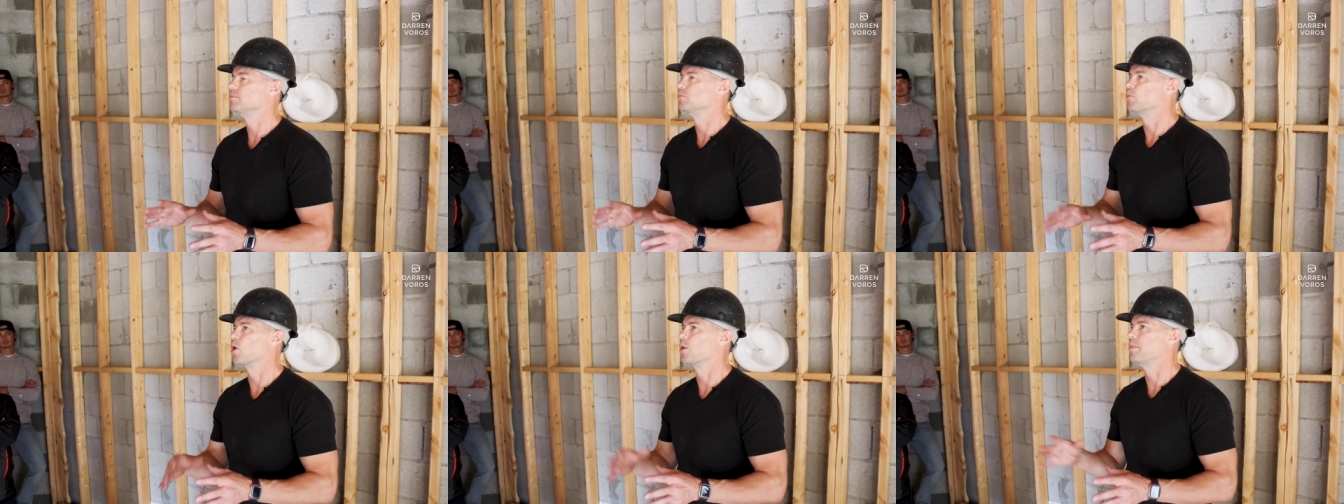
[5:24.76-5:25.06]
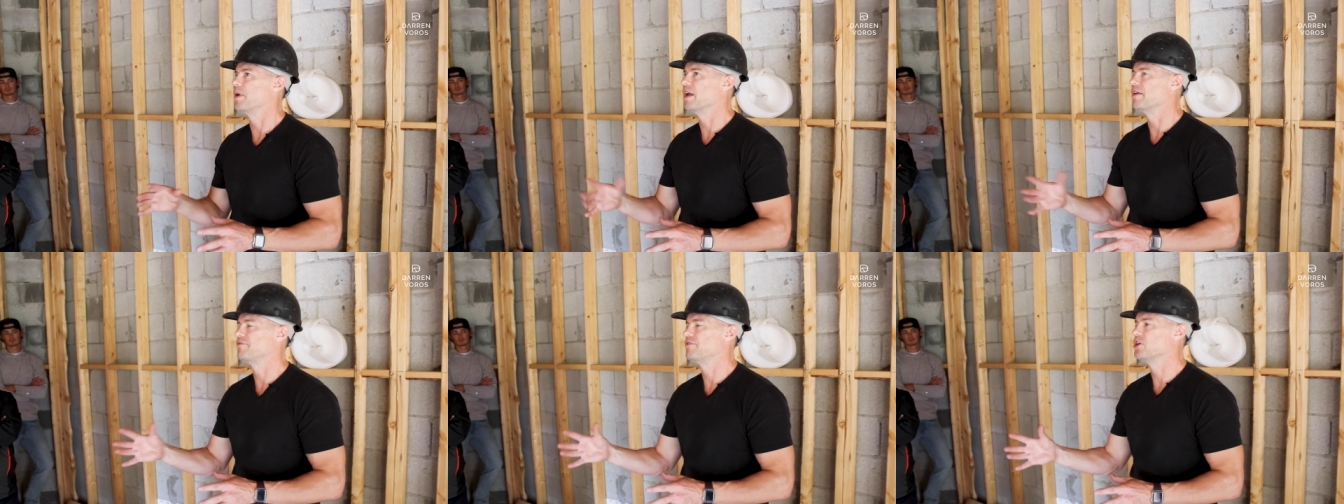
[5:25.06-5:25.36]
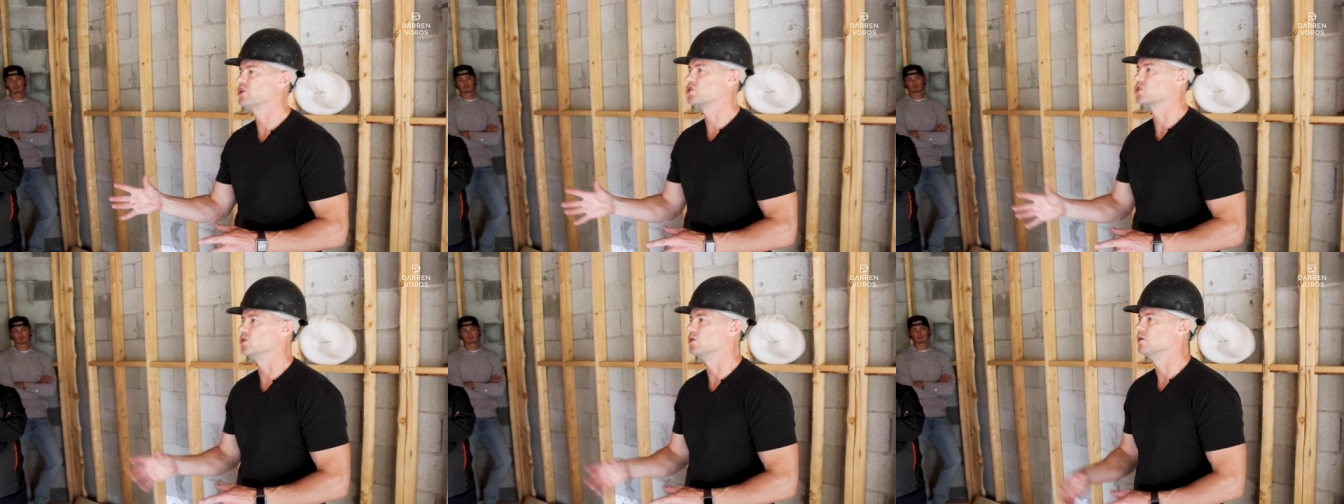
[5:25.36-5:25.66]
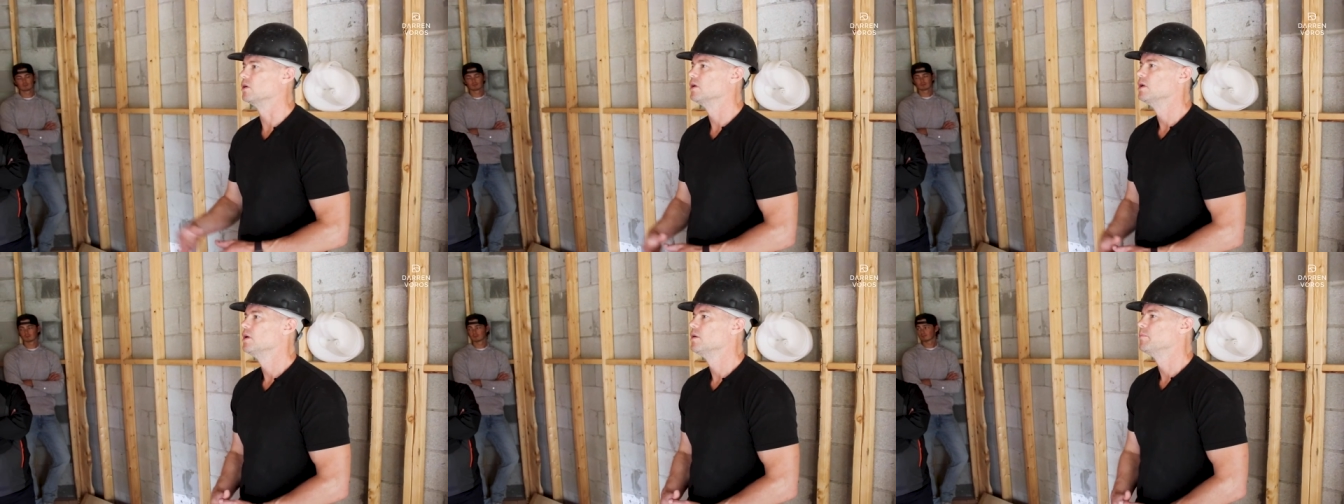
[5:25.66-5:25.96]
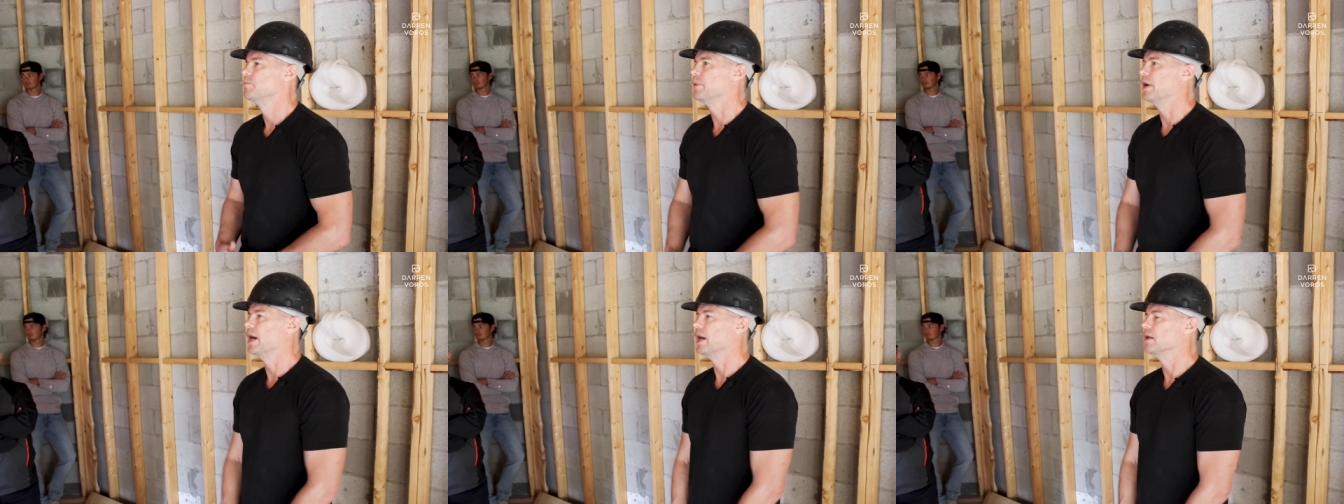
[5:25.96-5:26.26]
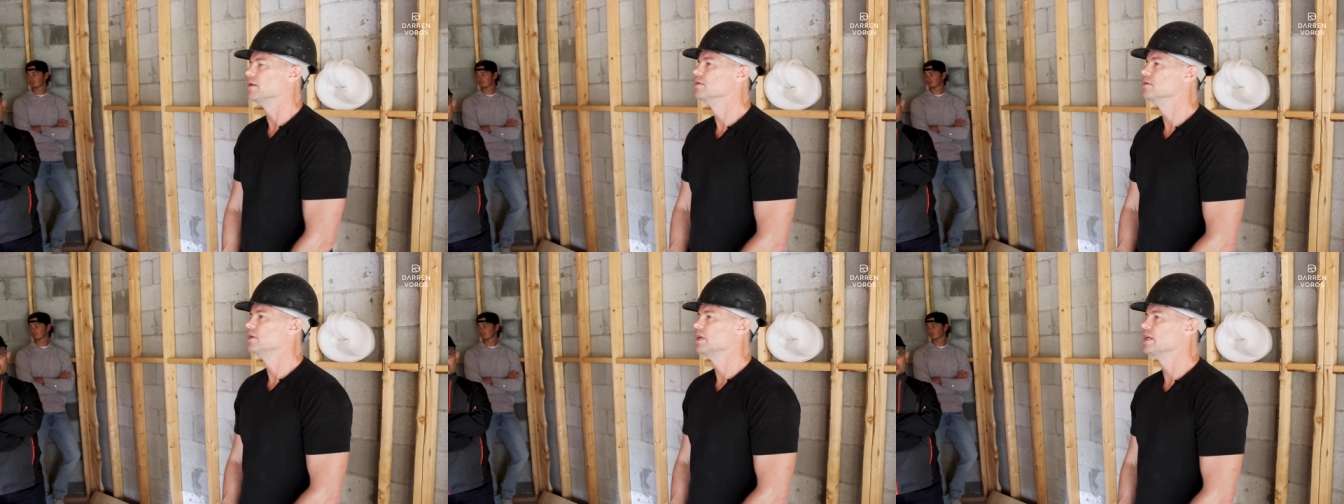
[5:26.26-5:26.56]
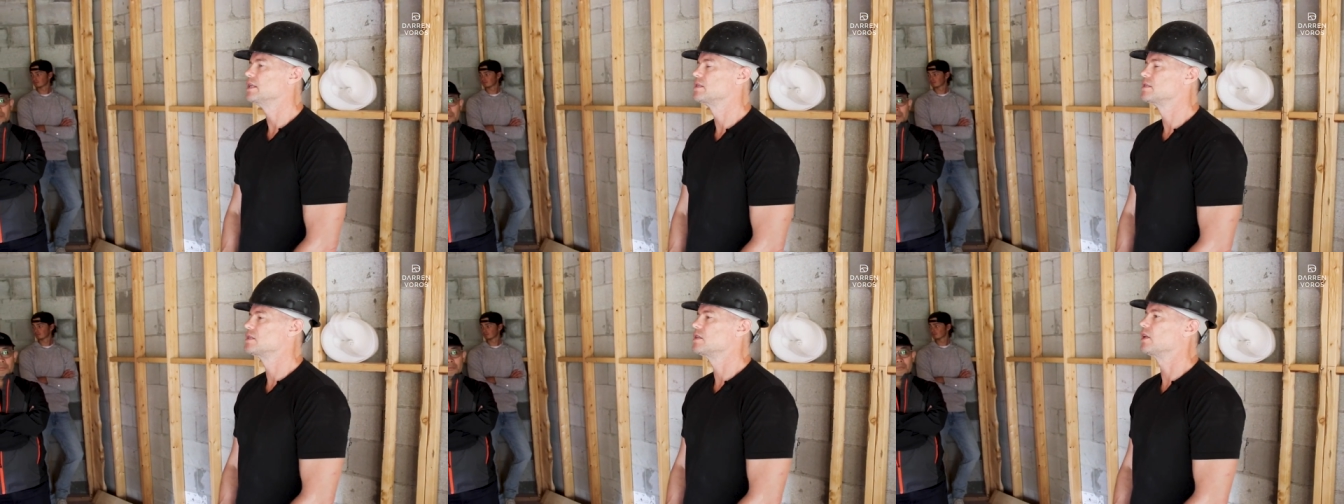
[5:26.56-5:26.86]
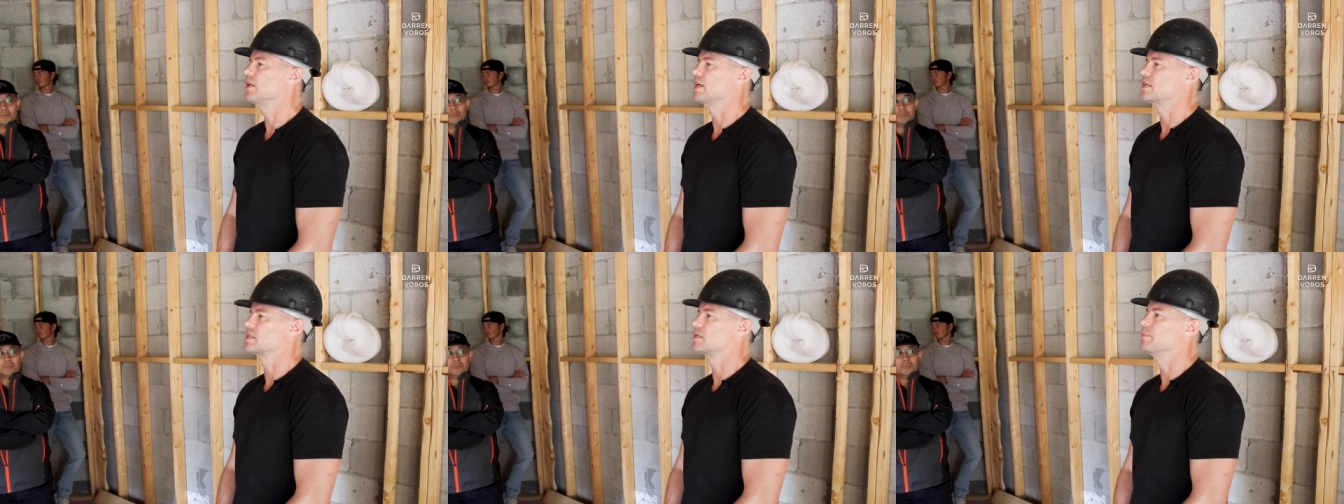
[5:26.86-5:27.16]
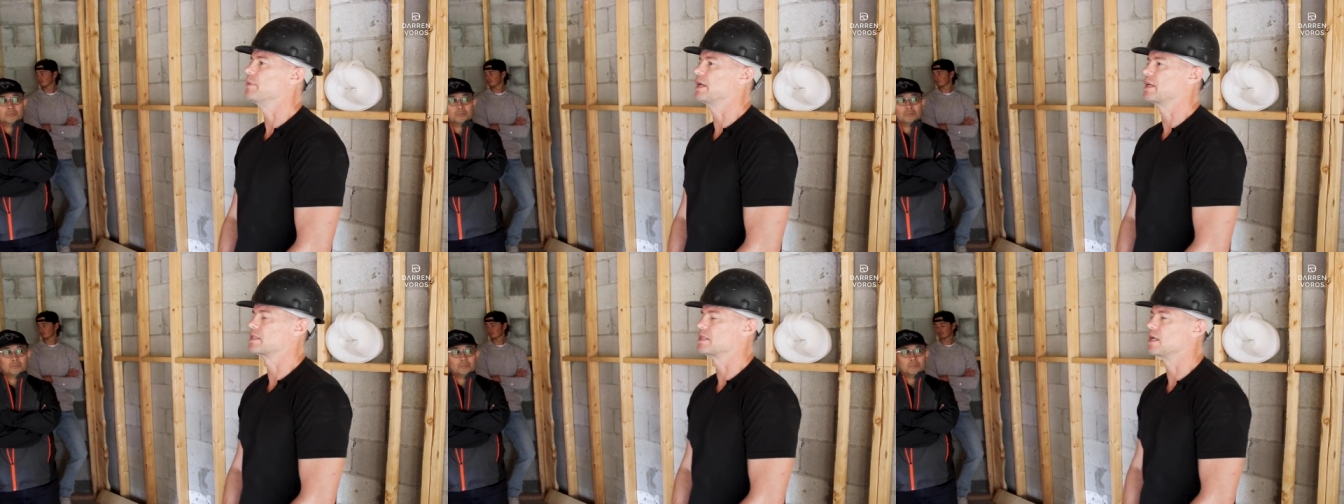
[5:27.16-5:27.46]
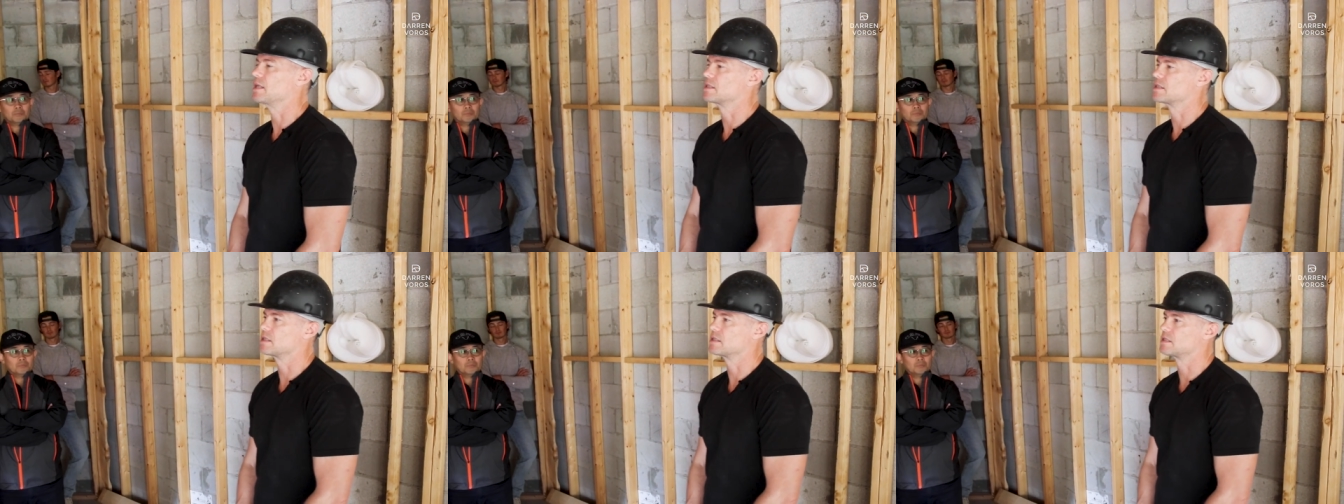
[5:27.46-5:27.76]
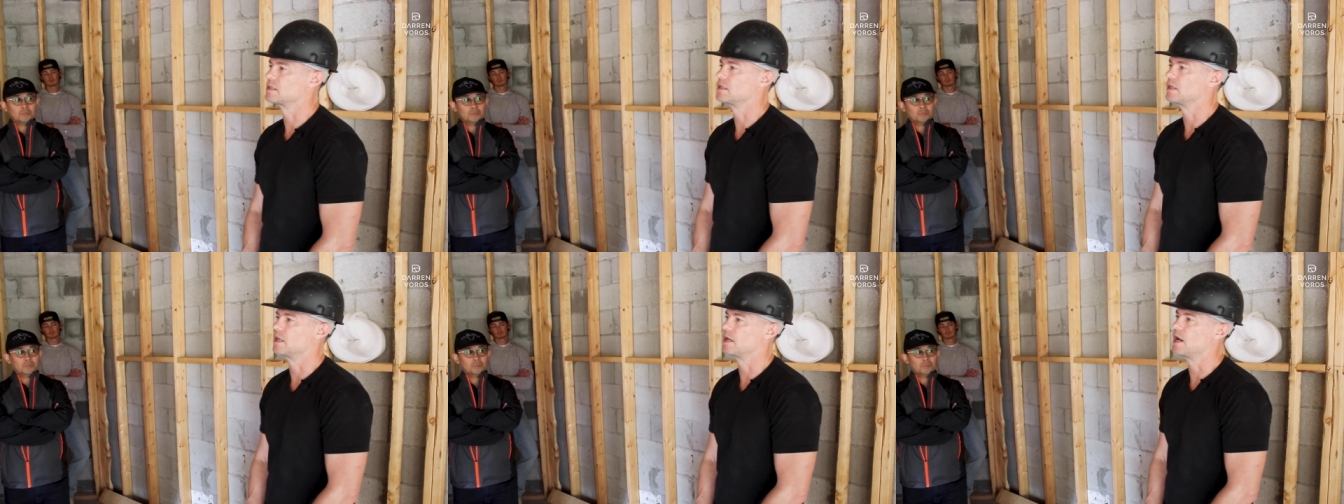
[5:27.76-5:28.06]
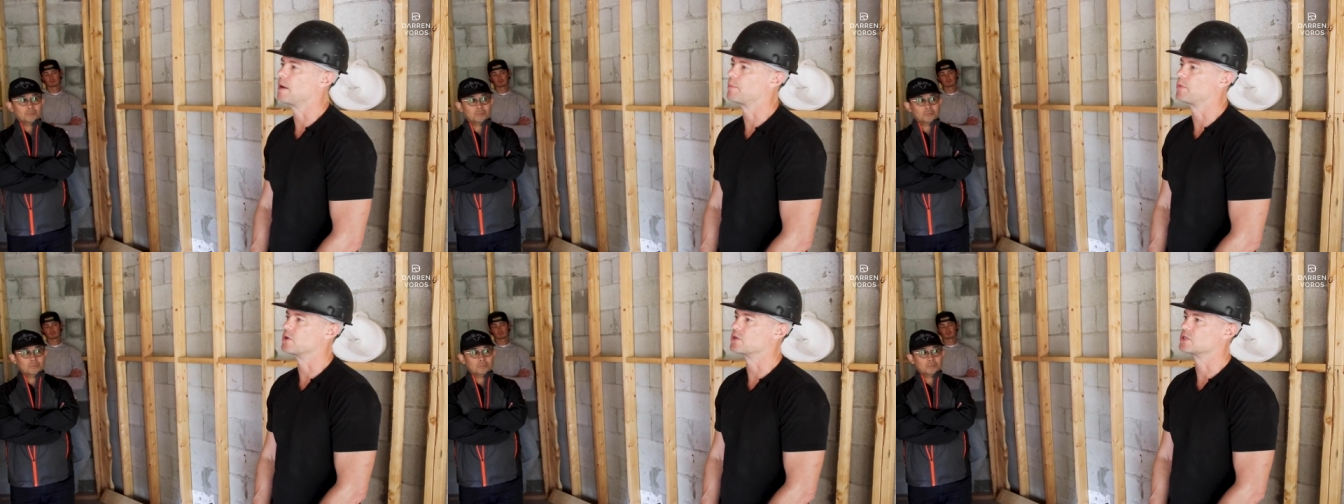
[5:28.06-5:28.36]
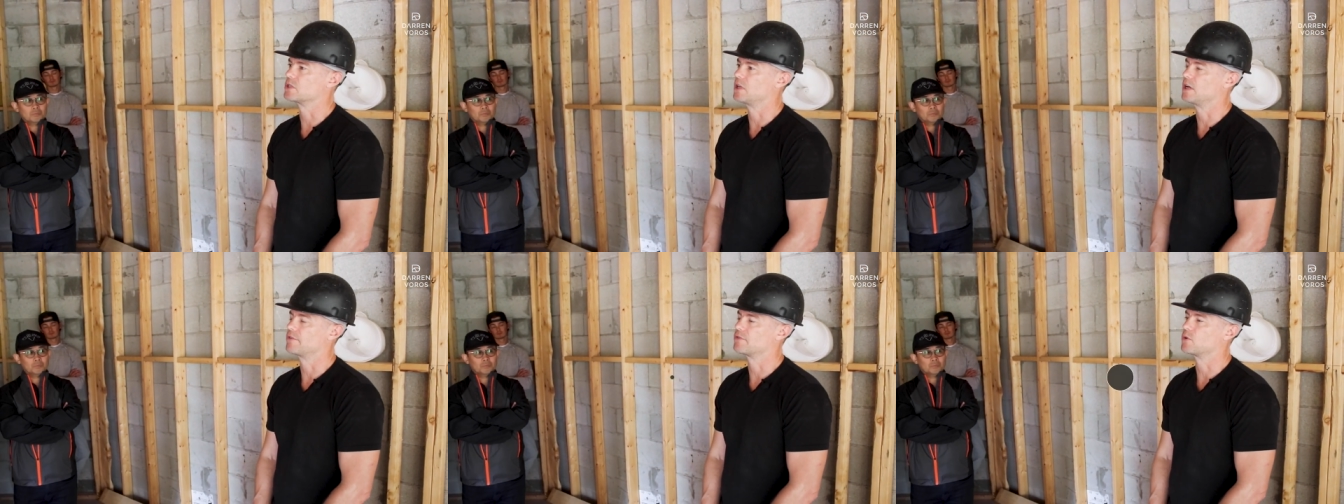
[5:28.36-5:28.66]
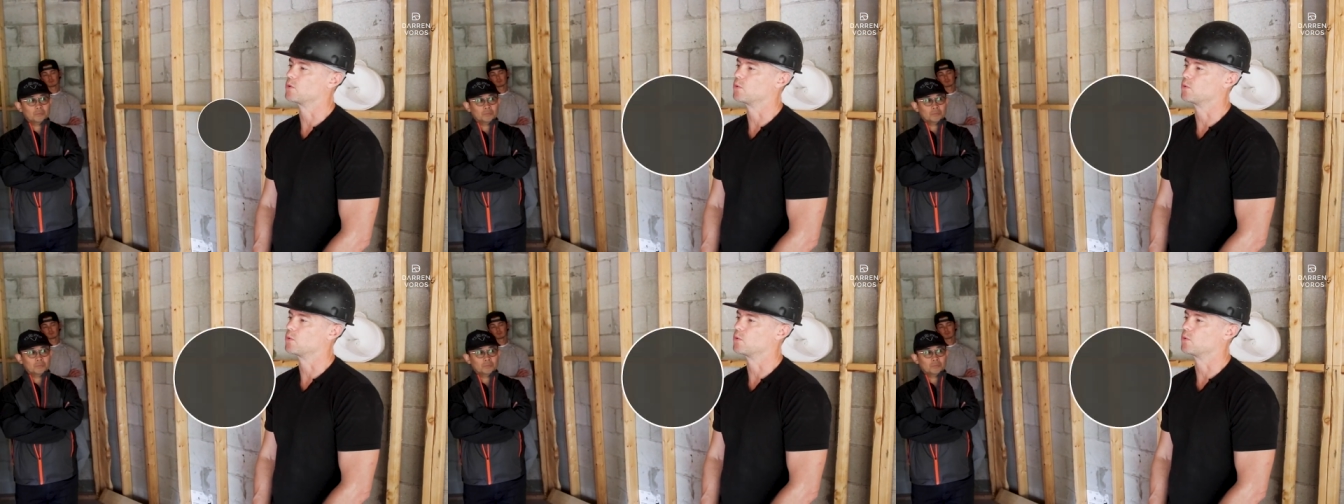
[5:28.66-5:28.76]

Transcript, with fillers: more beneficial, but it still has to make sense. The, the numbers still have